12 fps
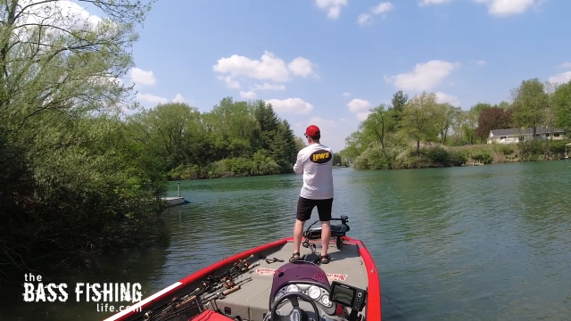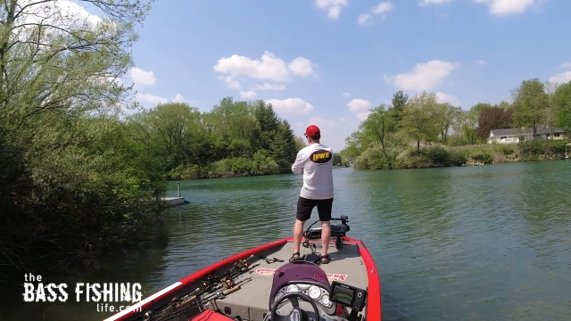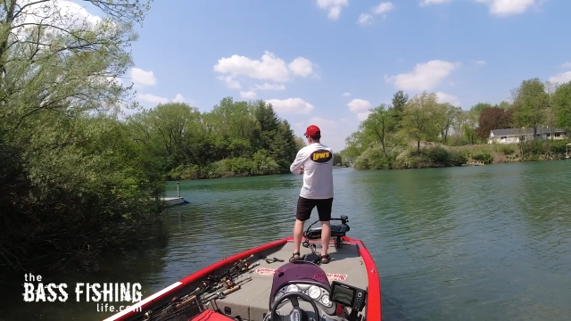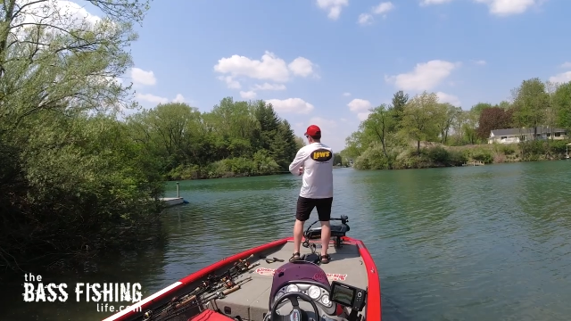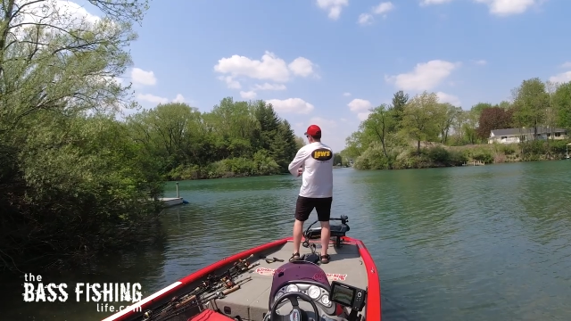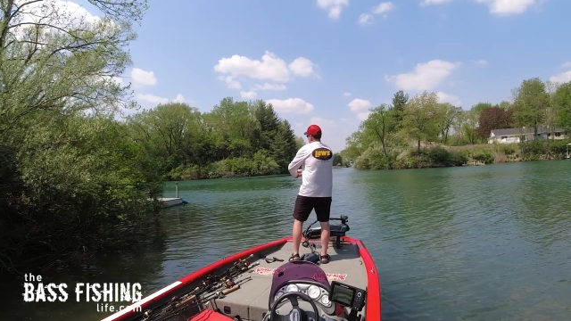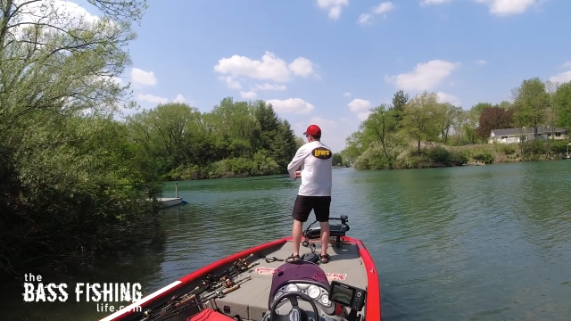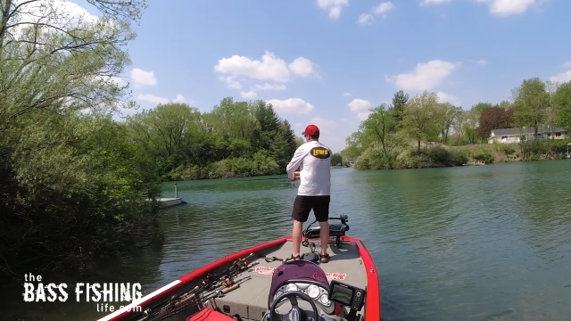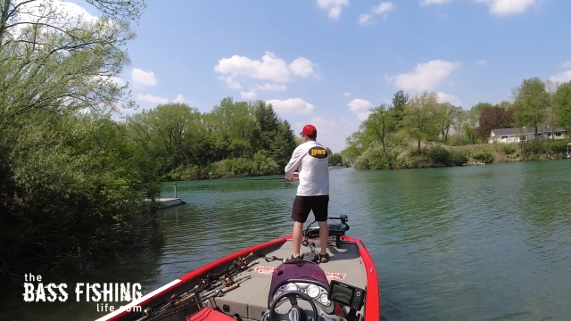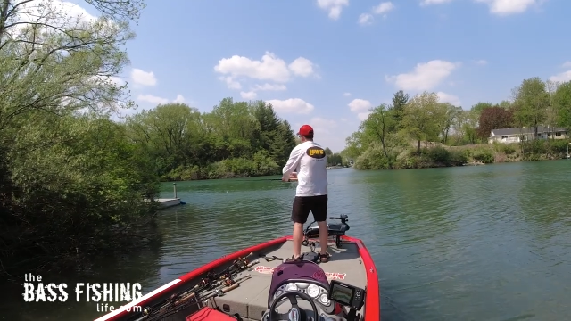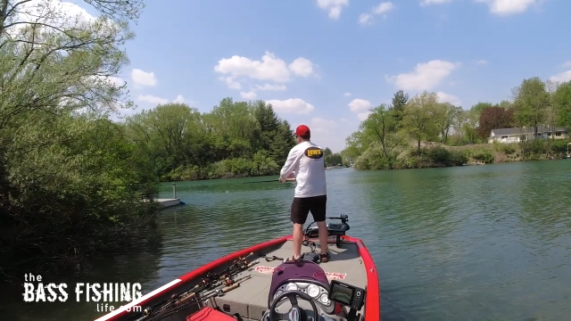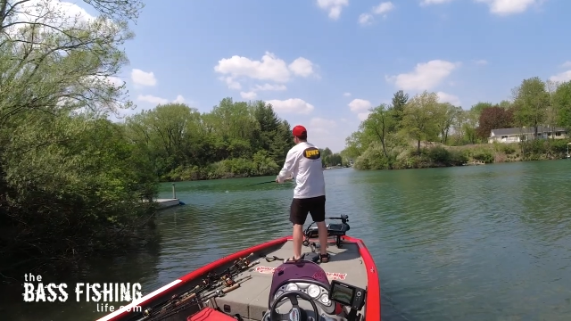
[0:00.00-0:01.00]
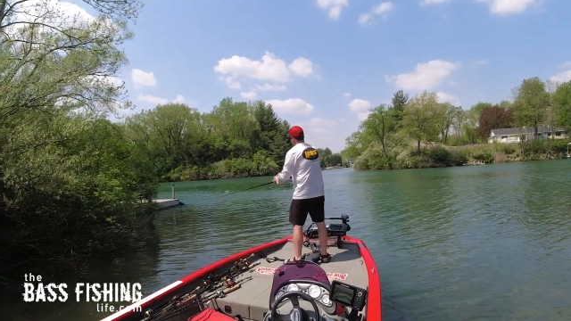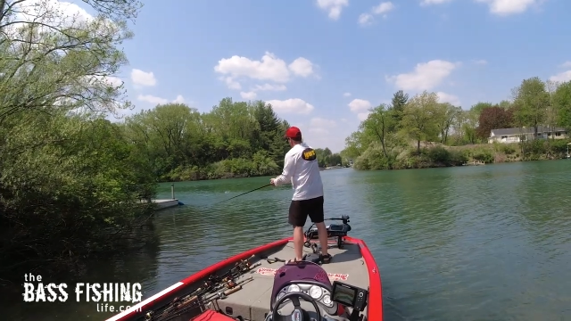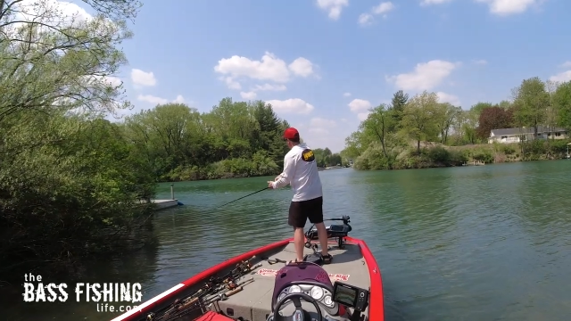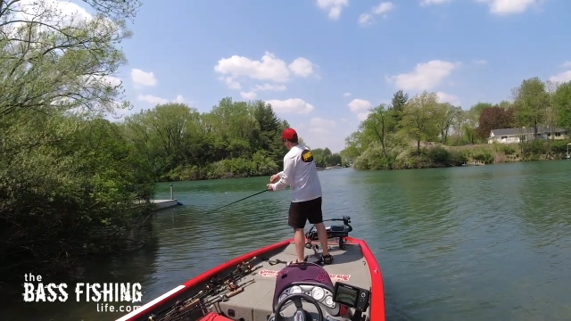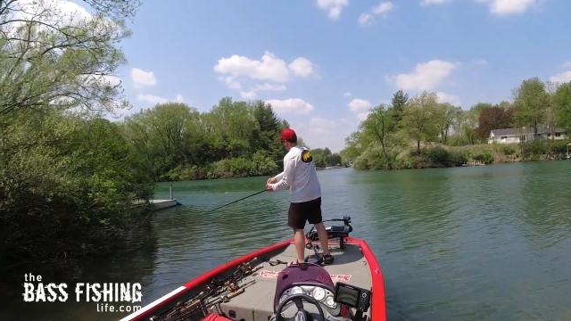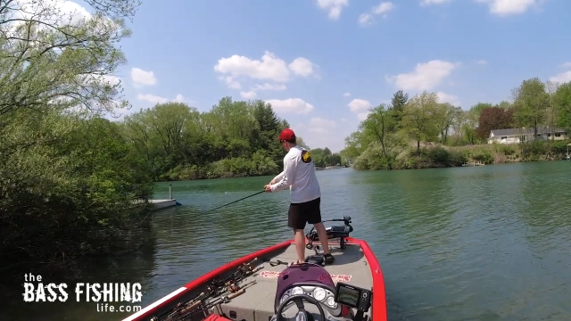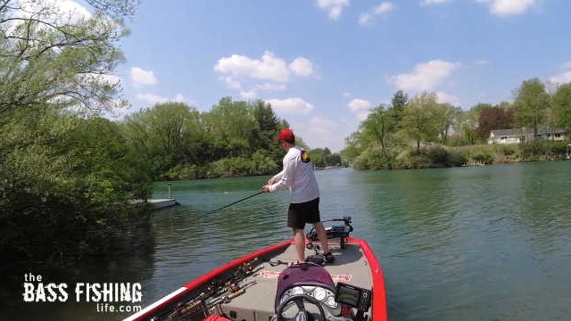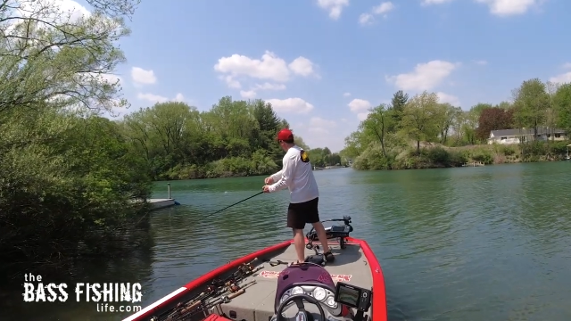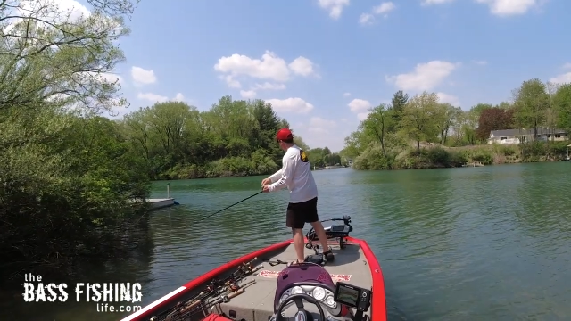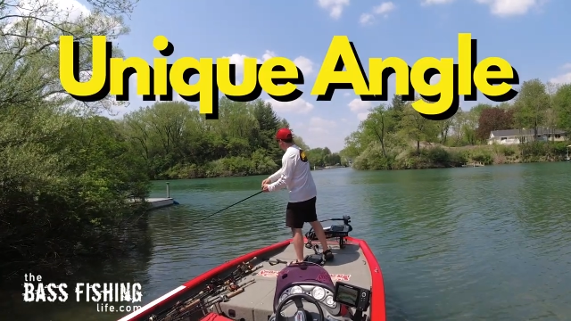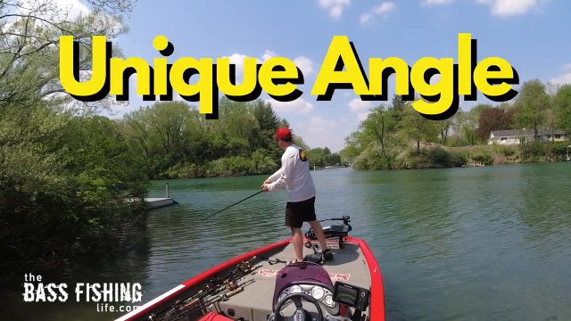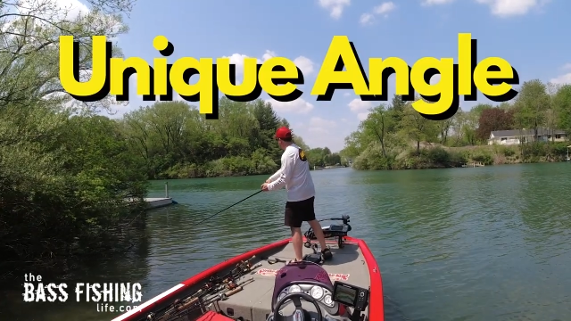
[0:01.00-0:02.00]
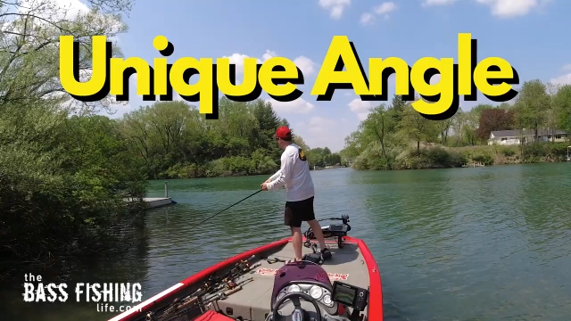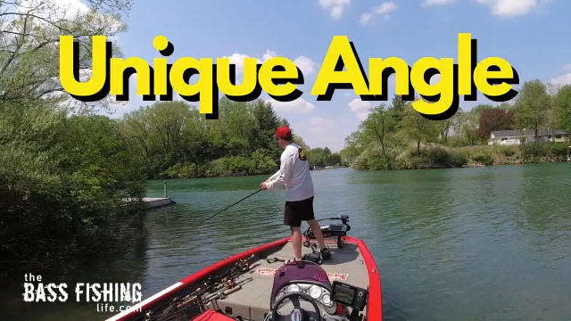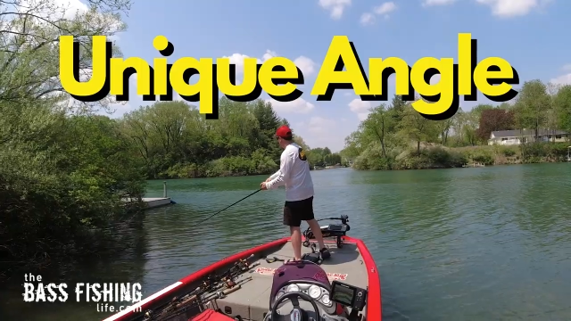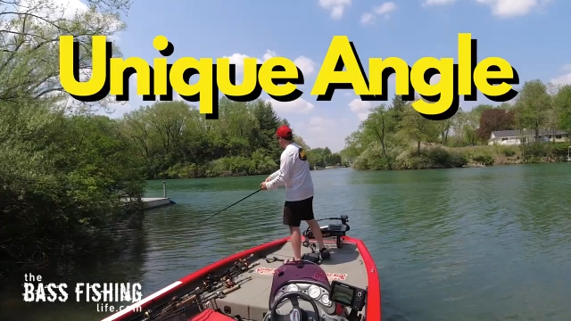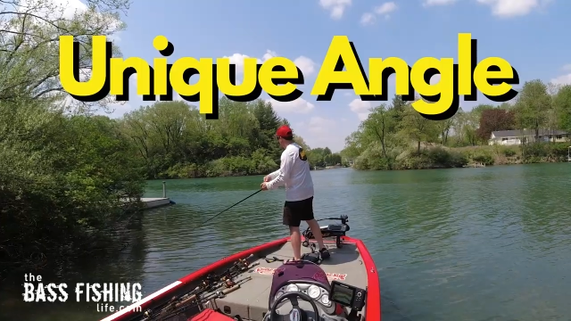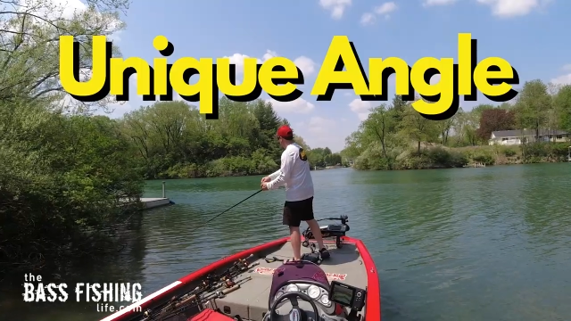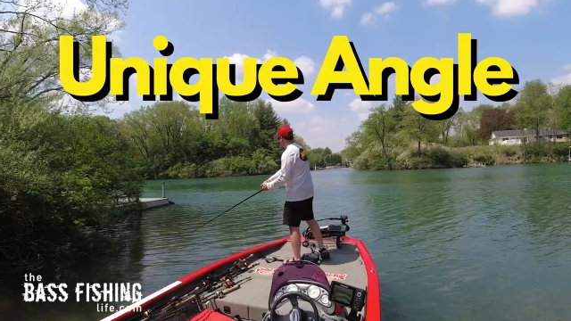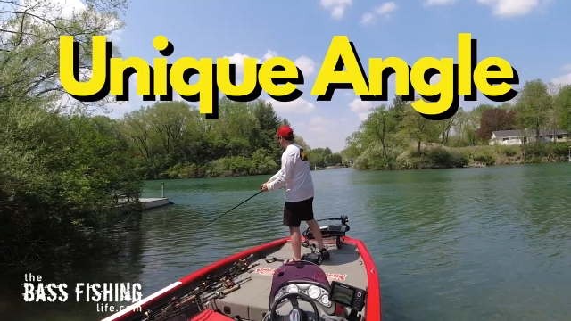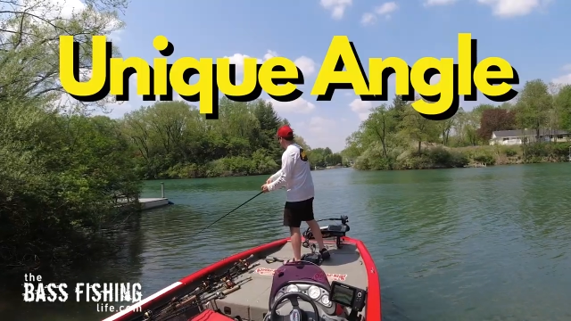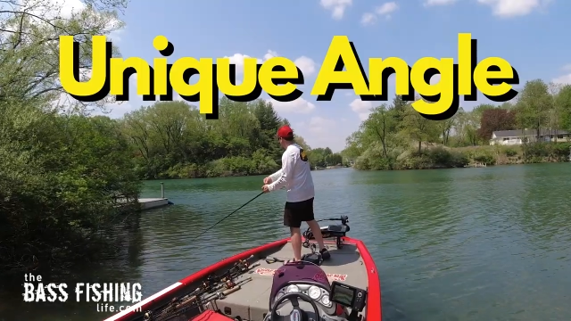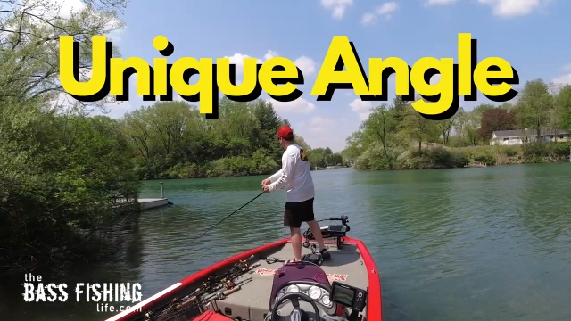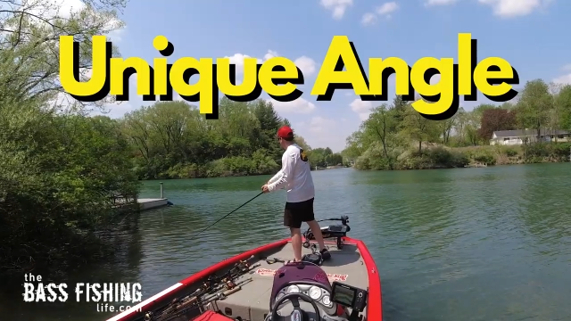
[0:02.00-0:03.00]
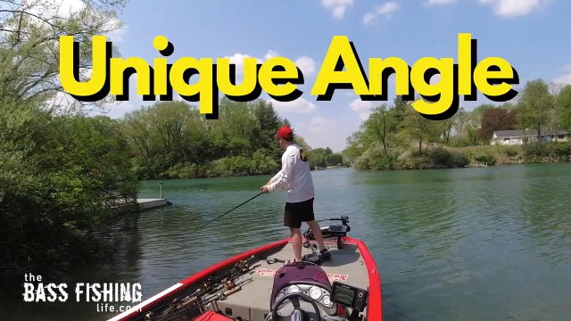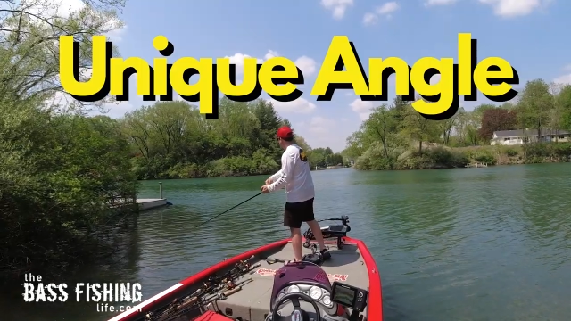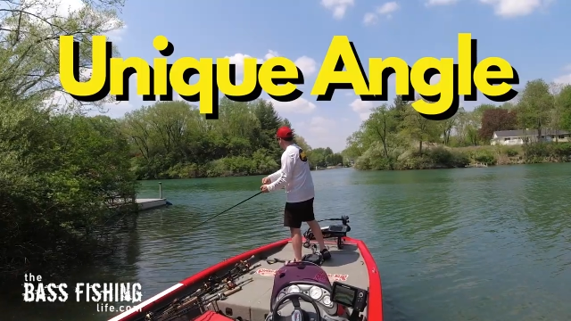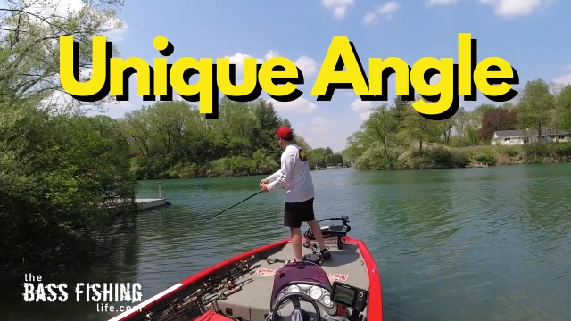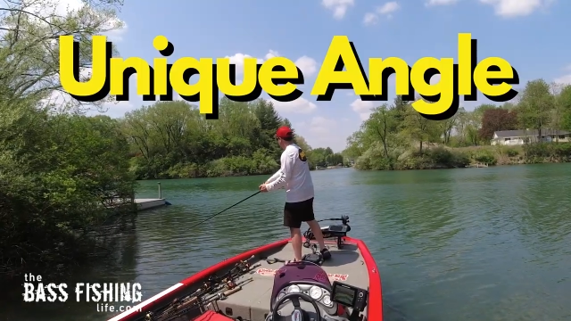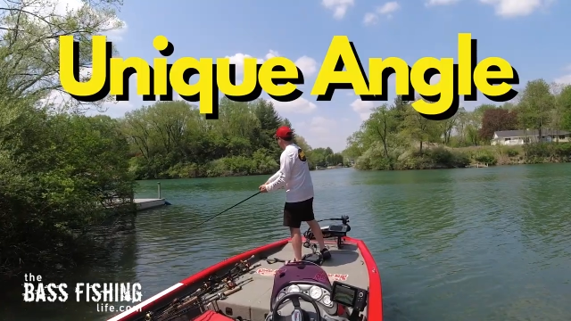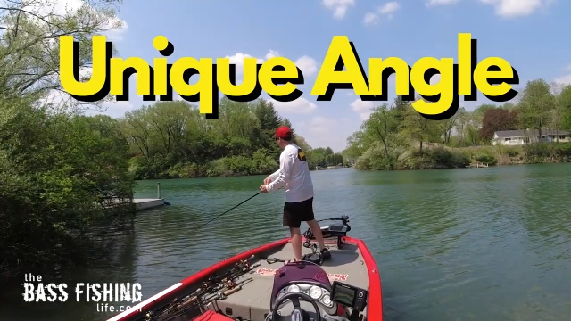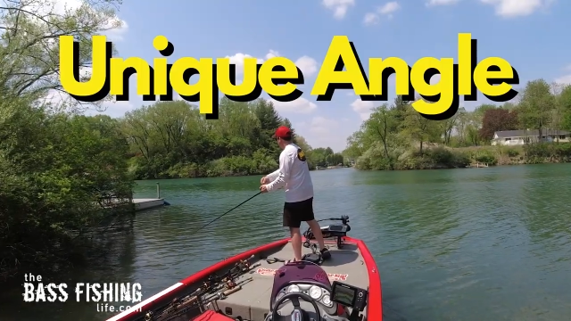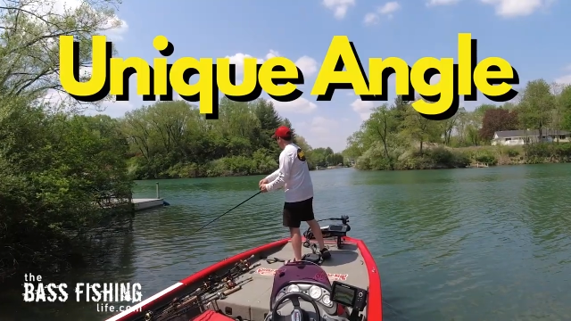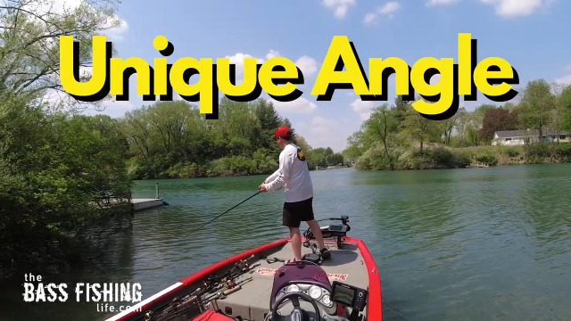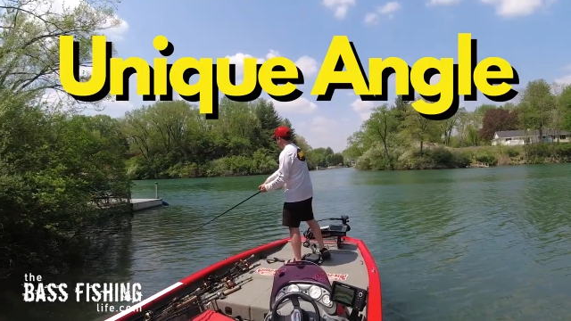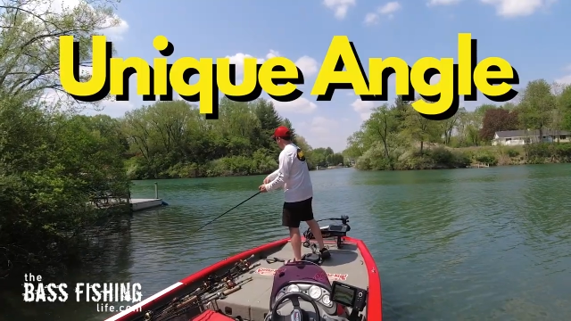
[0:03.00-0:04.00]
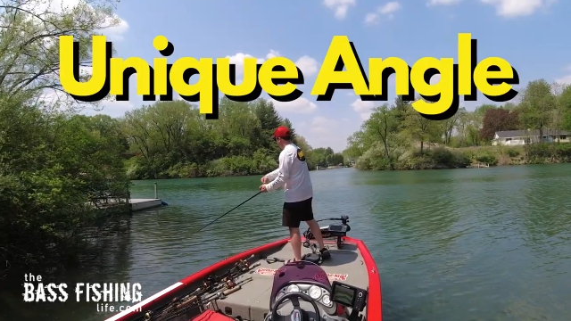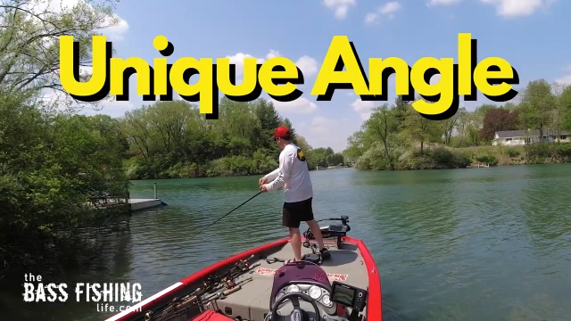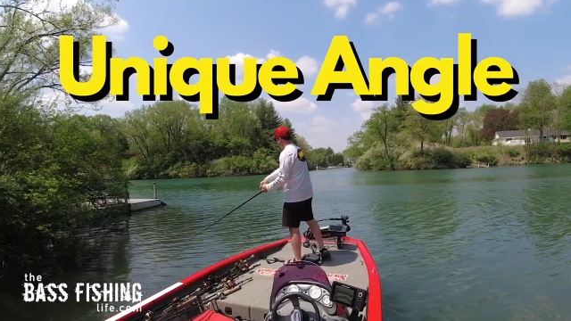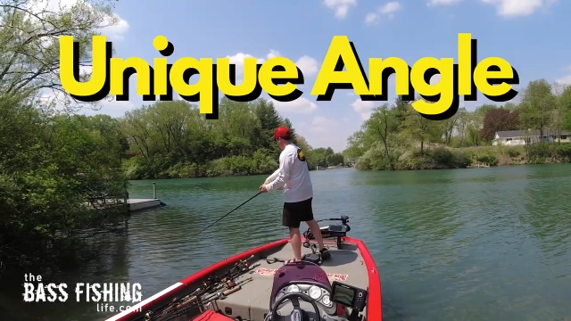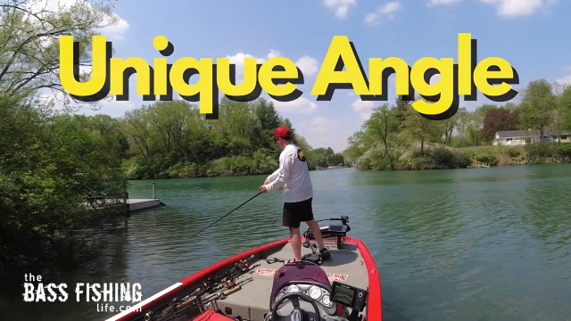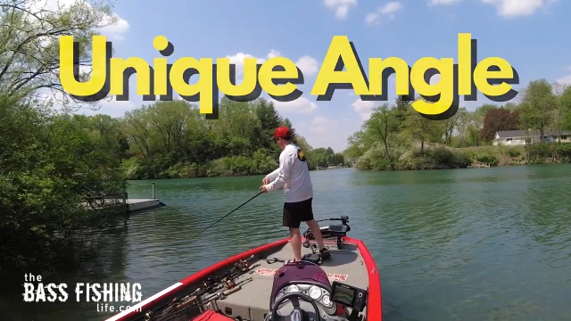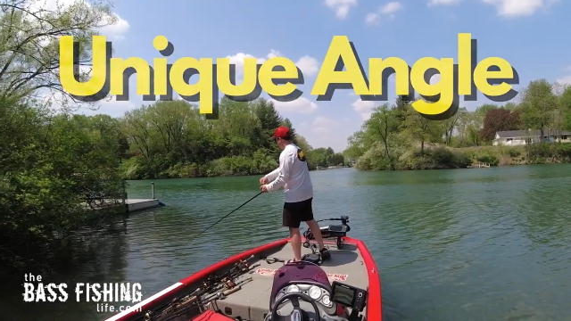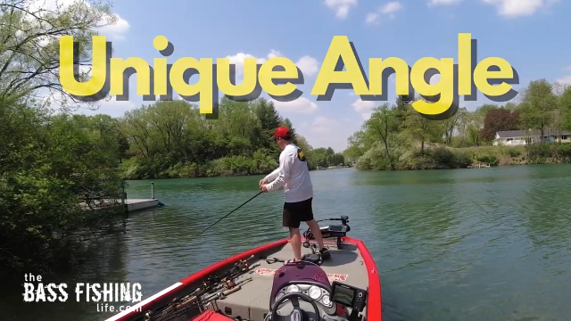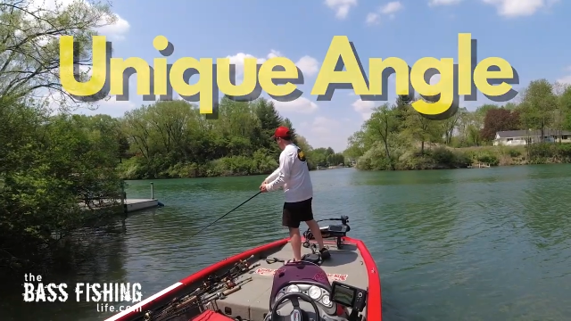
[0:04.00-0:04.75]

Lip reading: Nobody's mouth can be seen.